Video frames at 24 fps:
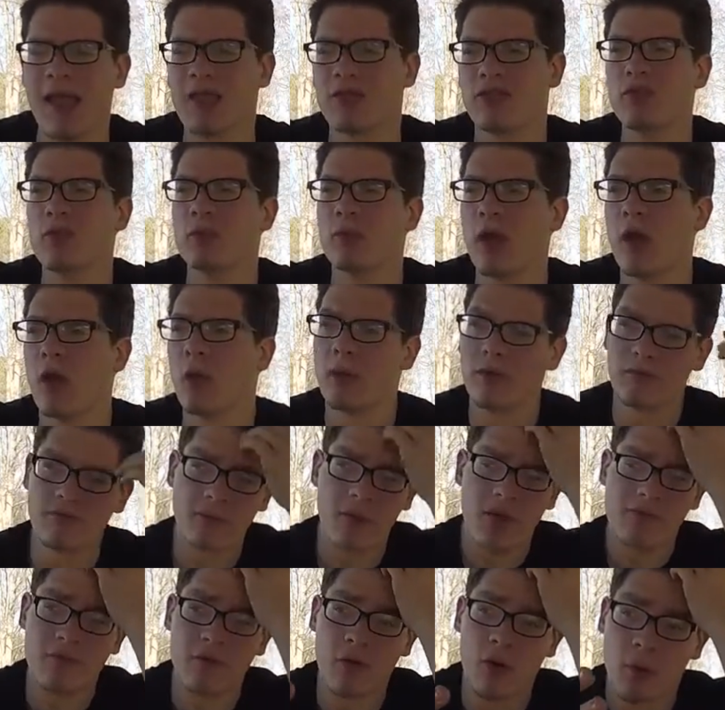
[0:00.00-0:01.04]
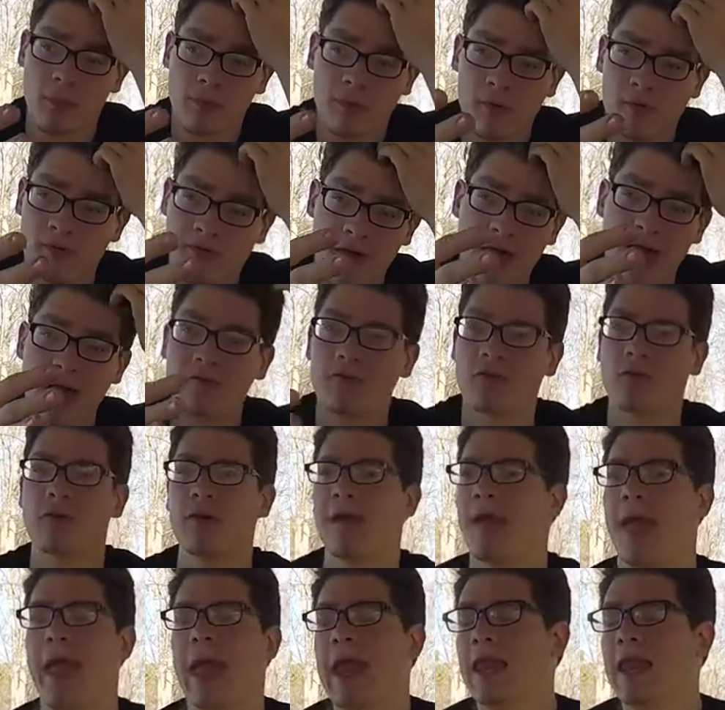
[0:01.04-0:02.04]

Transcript: As you know, if you have a GoPro 5 or